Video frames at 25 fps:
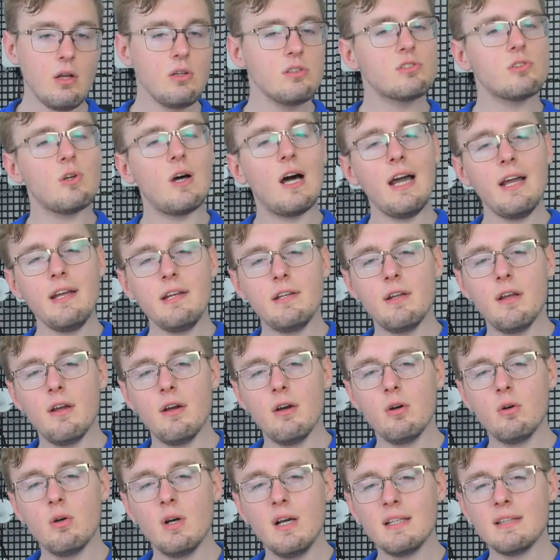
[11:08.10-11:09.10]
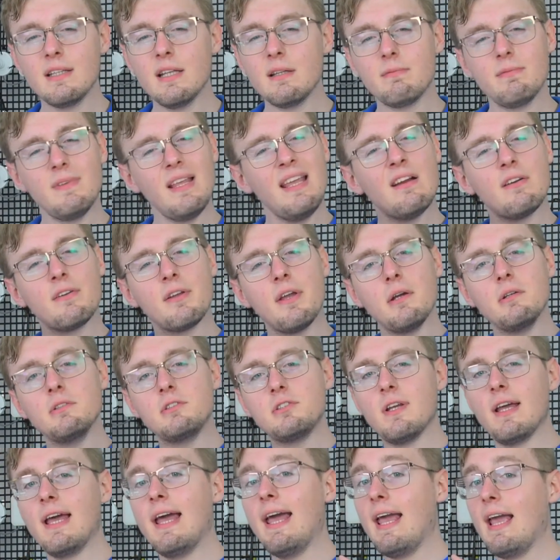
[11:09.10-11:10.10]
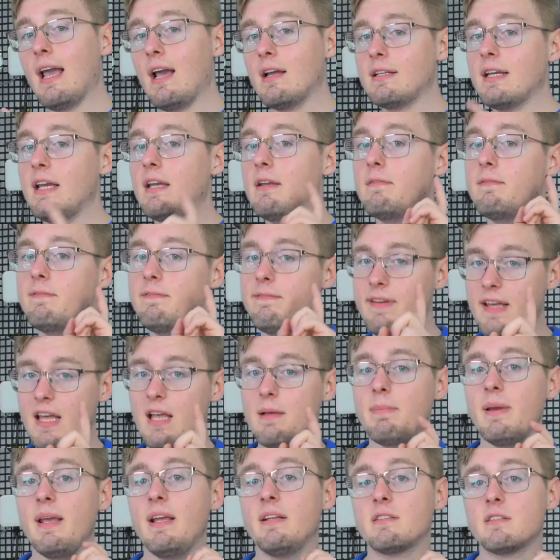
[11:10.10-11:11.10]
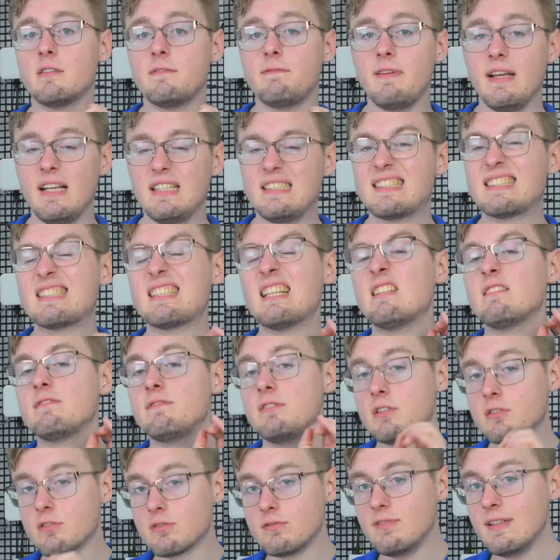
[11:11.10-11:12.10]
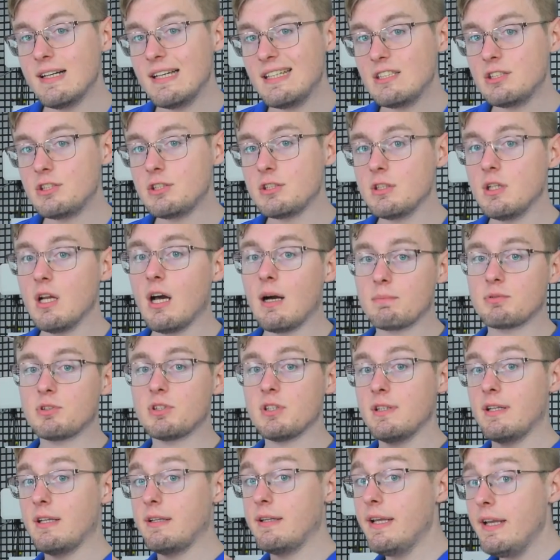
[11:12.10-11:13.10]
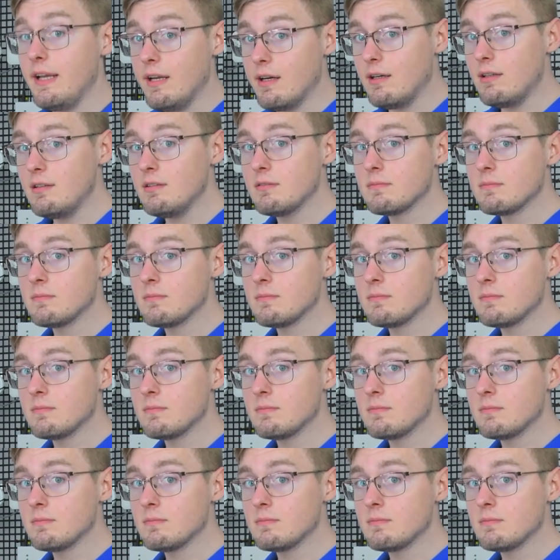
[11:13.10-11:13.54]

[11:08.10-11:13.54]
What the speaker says: also I know that they are going to add a web interface configuration option in here.